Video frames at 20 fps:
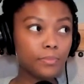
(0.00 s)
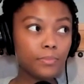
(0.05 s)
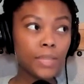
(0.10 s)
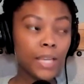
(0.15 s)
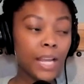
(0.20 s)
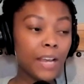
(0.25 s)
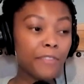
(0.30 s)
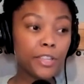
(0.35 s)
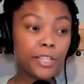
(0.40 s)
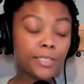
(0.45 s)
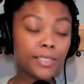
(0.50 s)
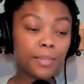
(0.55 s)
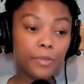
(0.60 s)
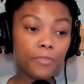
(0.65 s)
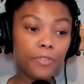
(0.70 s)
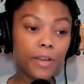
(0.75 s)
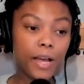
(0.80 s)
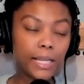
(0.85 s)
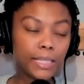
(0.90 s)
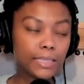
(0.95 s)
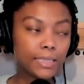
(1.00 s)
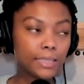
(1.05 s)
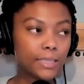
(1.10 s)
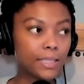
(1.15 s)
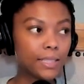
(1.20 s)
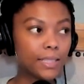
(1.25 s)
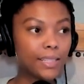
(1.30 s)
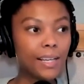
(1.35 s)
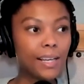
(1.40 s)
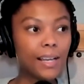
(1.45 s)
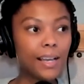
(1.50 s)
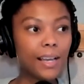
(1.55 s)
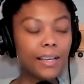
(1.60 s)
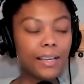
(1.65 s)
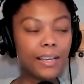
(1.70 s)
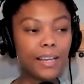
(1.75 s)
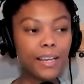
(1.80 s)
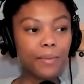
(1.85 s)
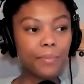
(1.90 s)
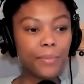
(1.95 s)
everything's going to be fine.
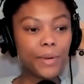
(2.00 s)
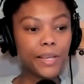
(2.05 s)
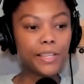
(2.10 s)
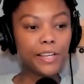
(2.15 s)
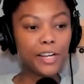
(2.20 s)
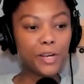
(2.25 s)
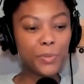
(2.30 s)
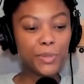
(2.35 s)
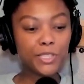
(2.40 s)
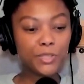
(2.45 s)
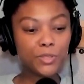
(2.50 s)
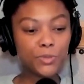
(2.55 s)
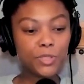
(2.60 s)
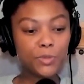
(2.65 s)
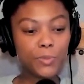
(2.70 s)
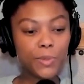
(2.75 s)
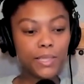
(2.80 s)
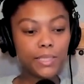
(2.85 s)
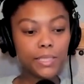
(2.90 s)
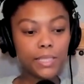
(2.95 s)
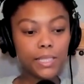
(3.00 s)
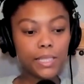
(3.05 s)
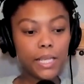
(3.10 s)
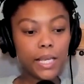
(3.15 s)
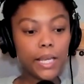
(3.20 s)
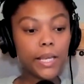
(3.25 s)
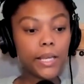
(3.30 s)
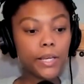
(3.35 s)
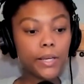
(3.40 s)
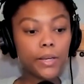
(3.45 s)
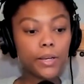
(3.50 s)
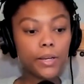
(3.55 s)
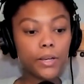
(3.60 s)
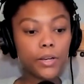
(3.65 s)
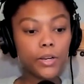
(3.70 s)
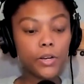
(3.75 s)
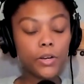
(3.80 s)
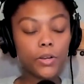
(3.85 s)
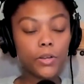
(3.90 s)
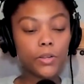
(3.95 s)
And my therapist was basically like,
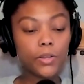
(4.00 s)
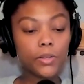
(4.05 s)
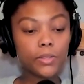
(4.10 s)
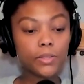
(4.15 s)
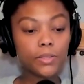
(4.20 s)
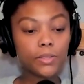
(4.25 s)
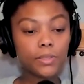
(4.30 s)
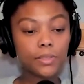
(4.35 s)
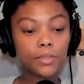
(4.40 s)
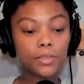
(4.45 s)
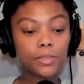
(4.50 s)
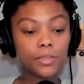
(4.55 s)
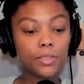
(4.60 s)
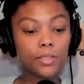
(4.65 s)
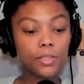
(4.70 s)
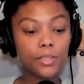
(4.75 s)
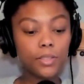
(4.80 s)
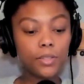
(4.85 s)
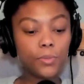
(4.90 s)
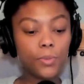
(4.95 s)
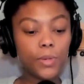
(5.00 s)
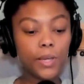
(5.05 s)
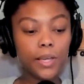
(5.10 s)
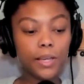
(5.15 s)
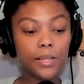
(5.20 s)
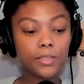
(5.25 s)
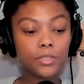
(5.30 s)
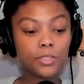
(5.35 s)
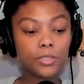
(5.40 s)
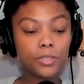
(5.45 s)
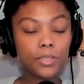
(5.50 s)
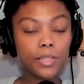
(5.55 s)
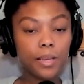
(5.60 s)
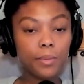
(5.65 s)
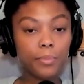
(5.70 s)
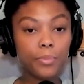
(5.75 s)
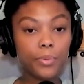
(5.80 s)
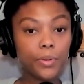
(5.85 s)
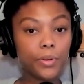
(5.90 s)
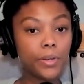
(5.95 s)
girl, you can't just
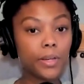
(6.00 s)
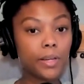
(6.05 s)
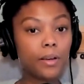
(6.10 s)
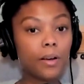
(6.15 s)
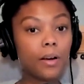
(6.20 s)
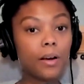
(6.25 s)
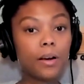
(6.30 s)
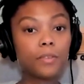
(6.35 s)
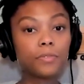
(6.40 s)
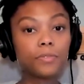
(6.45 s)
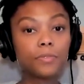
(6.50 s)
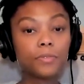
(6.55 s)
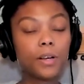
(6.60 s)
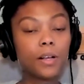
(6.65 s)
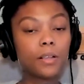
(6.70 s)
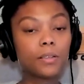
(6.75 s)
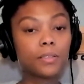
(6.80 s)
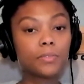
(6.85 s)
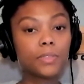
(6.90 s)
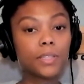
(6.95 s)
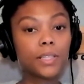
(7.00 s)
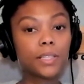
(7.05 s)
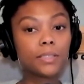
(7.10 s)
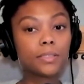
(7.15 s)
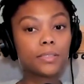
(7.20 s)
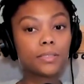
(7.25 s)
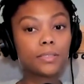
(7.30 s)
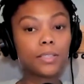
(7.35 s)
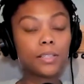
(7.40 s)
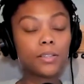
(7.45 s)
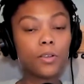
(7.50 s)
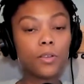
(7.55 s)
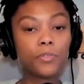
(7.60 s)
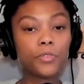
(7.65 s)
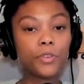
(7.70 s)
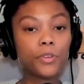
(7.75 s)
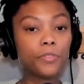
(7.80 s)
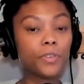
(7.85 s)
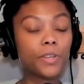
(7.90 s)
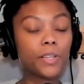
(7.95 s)
keep putting off all of this and all
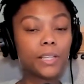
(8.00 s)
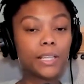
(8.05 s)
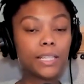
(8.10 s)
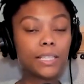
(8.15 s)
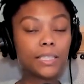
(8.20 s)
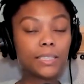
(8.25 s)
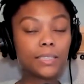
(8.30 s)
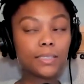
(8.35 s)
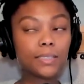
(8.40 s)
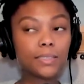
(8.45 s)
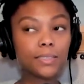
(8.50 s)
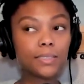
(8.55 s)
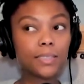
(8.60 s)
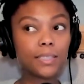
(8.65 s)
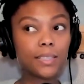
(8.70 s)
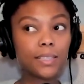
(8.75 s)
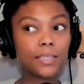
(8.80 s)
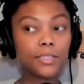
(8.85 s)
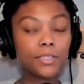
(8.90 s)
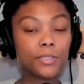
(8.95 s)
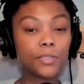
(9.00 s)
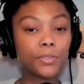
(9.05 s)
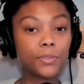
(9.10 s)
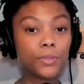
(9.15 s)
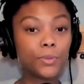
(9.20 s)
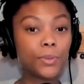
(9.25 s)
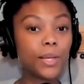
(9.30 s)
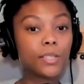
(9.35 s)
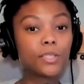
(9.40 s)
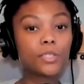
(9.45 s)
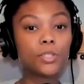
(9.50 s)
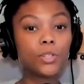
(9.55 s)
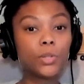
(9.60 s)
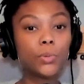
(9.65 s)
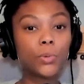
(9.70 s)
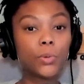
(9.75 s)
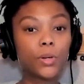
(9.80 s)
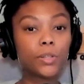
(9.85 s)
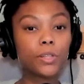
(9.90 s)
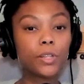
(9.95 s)
of your feelings until you get to New
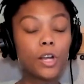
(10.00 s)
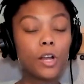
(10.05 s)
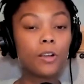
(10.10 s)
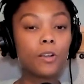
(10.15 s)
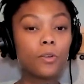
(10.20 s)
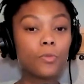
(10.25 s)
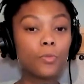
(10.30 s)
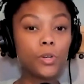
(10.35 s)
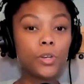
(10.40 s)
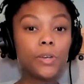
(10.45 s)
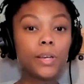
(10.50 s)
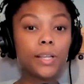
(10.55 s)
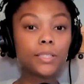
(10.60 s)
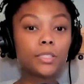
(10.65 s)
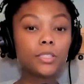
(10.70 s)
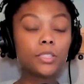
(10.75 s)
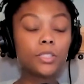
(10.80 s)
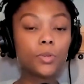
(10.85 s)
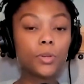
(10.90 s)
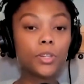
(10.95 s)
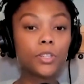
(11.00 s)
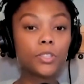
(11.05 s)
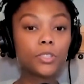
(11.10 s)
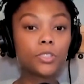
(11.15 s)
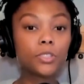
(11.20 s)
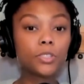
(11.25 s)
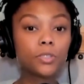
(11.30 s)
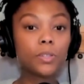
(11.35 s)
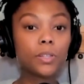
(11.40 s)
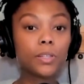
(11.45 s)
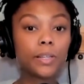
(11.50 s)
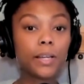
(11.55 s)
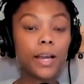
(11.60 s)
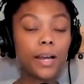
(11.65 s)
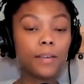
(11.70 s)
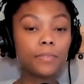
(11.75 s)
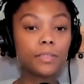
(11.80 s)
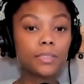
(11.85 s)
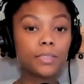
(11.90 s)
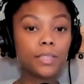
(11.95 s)
York. When you get to New York, you're still going to
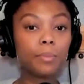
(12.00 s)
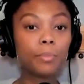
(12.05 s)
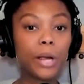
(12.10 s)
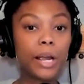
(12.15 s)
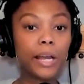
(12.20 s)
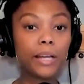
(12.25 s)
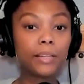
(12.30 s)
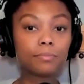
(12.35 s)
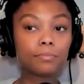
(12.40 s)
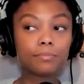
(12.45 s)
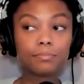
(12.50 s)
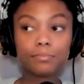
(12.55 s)
have the same brain.